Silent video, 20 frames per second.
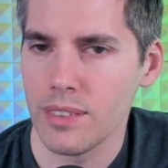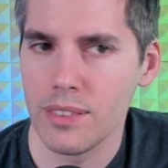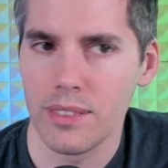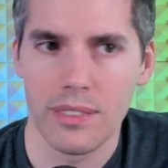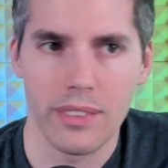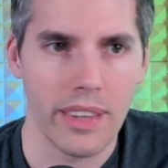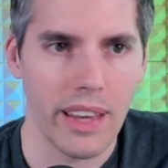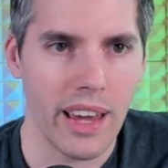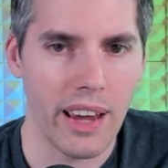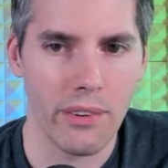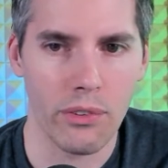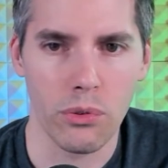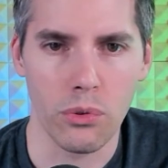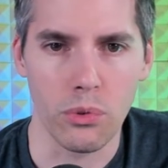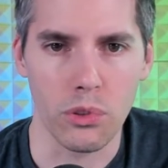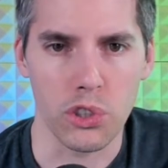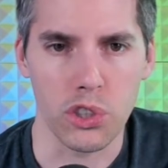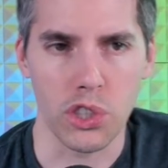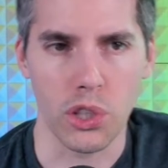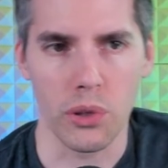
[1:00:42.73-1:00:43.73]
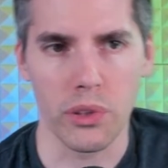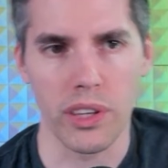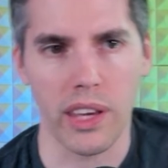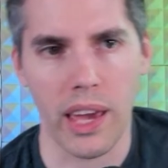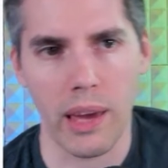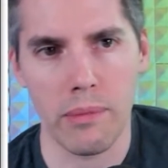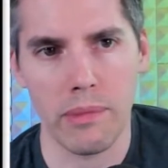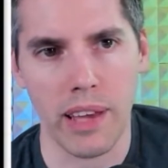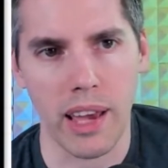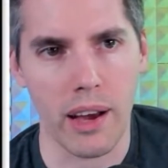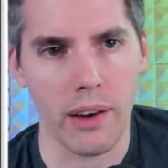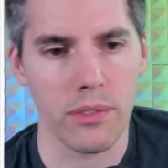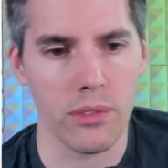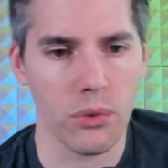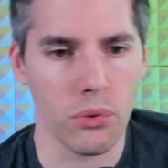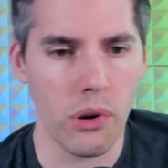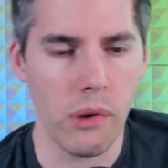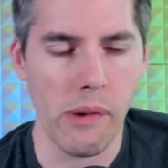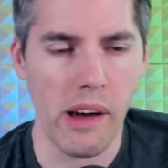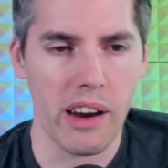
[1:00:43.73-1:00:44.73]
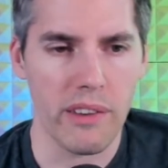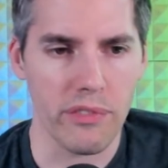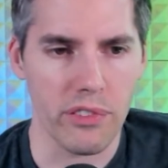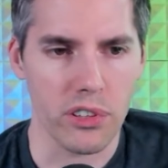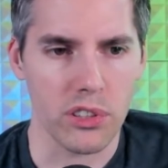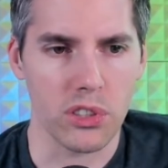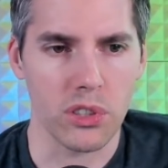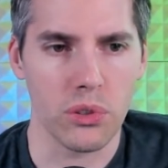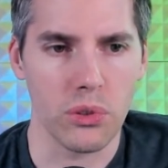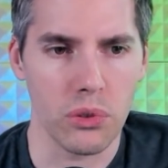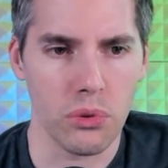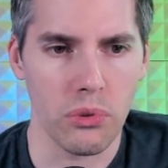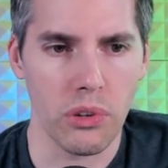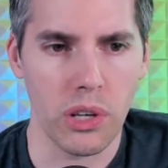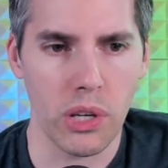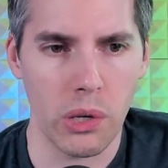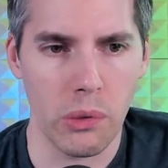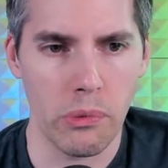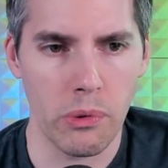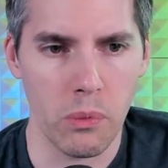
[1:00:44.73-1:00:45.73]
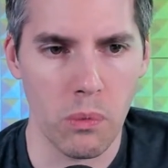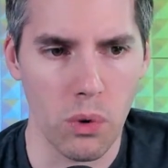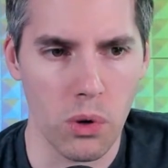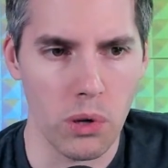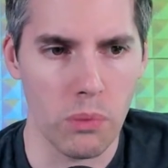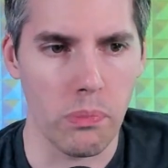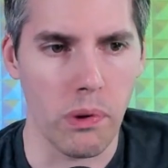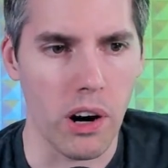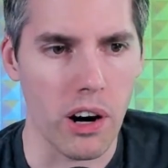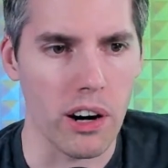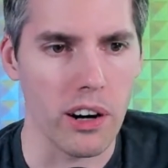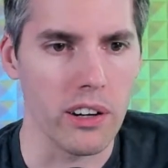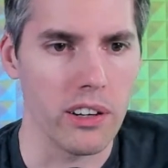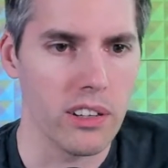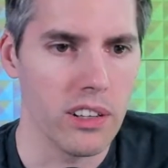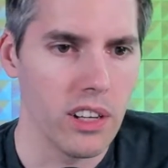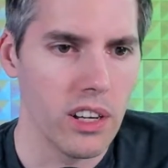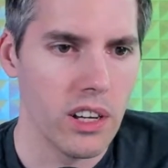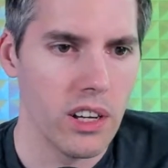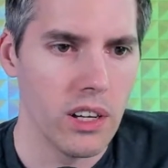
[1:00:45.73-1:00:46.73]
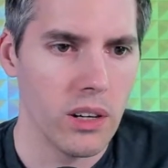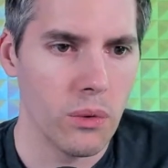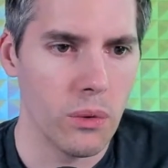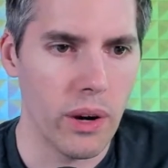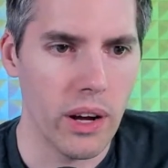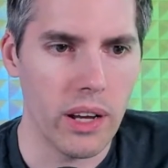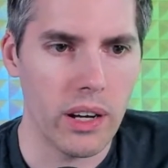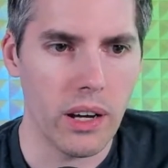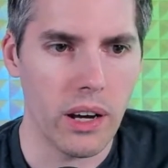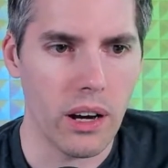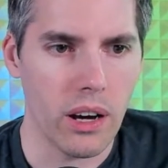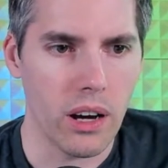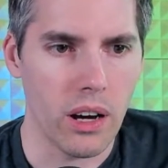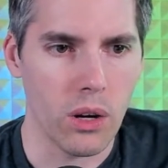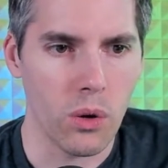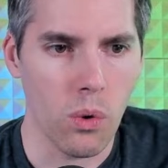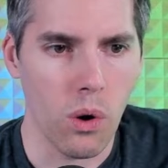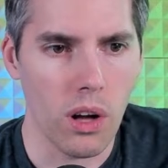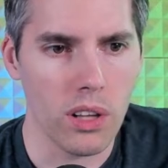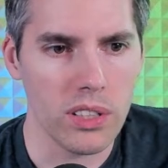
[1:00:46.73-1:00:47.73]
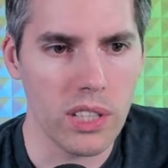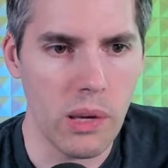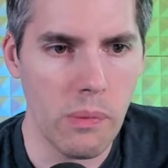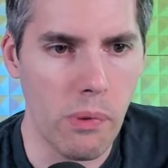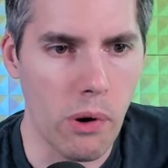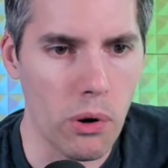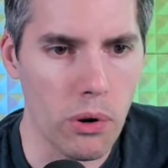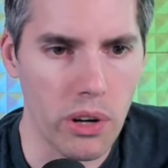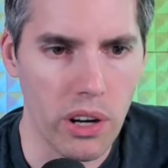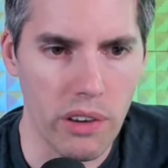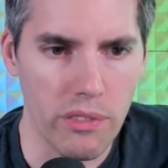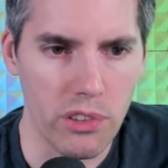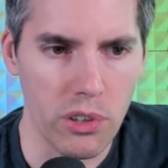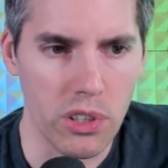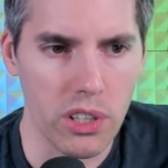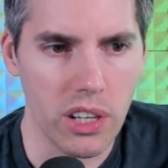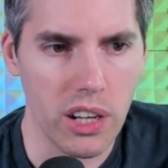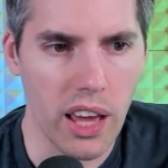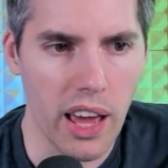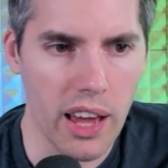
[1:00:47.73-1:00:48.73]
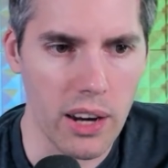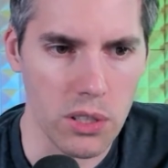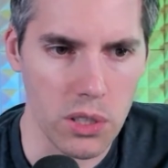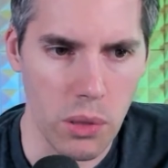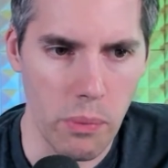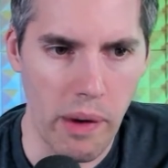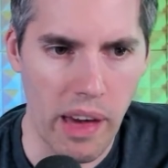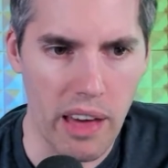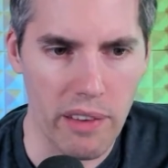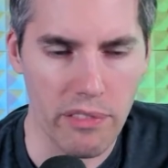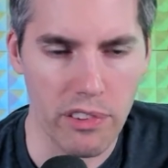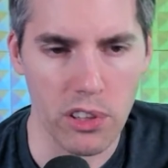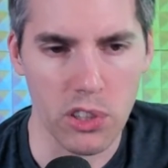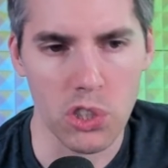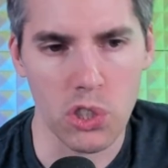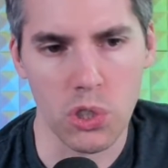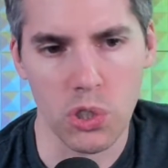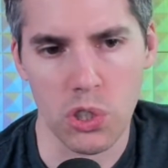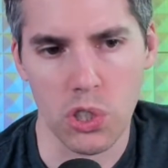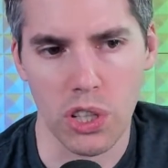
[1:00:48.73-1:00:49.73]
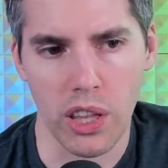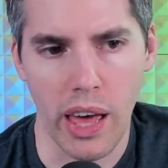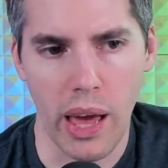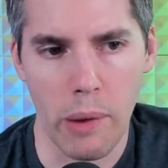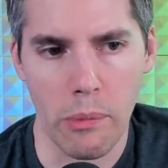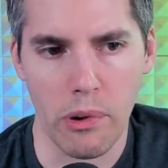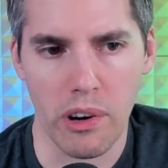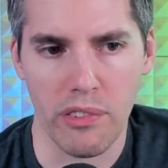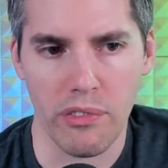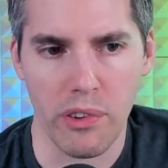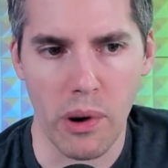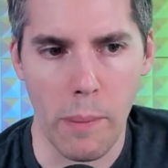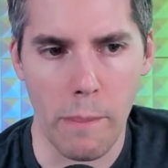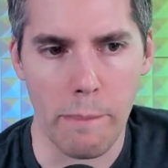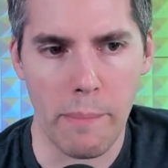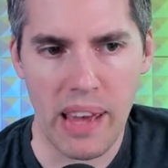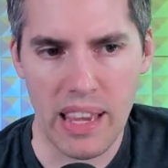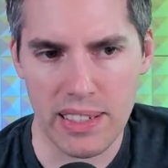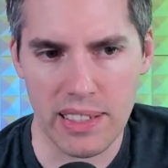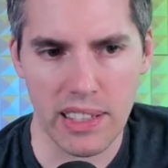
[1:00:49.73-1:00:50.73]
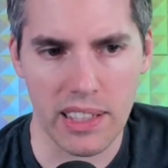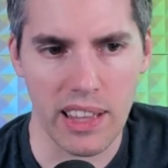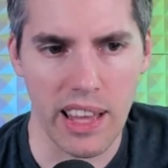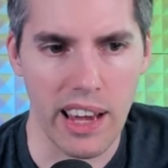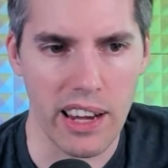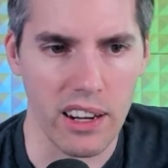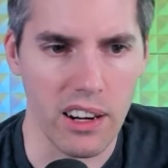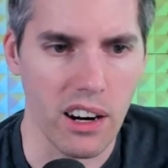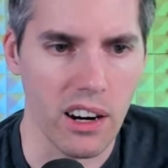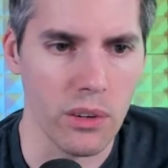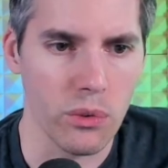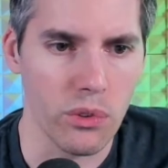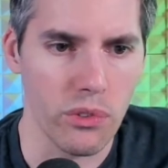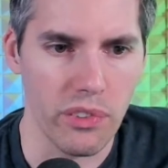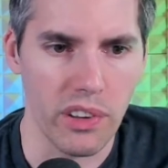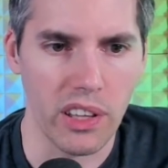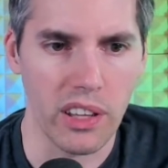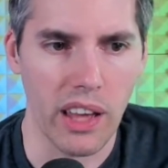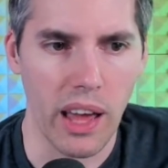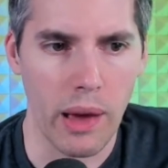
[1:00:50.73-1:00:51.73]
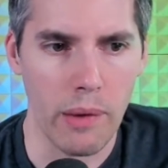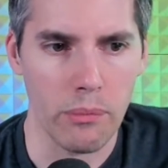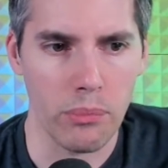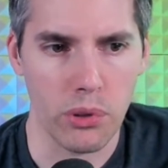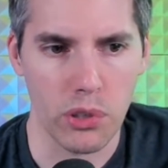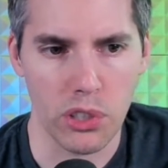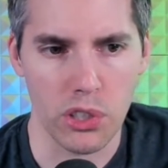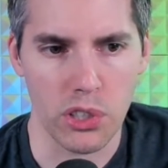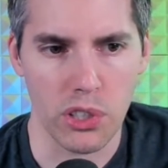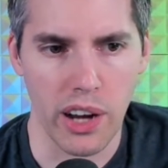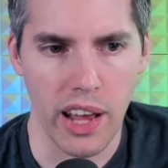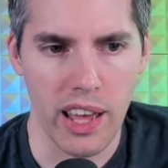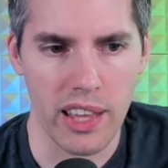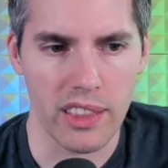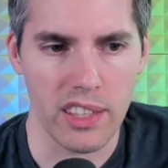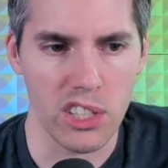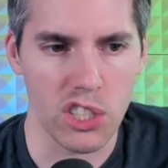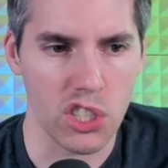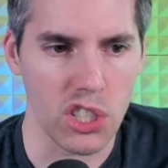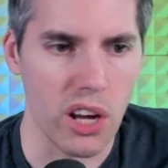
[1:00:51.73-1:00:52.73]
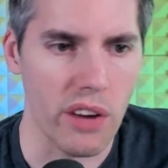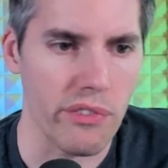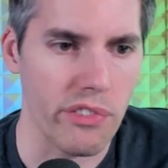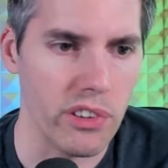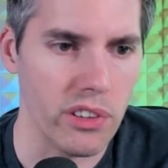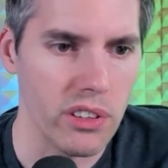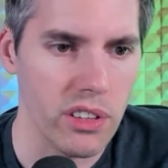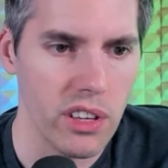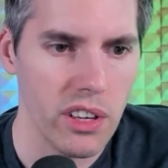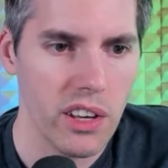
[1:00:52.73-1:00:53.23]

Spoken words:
Everyone will slow the game down. 3 mana for a 2/3 human ward bard. When a Quality Poet of Unity enters the battlefield, search your library for a basic land card, reveal it, and put it into your hand, then shuffle.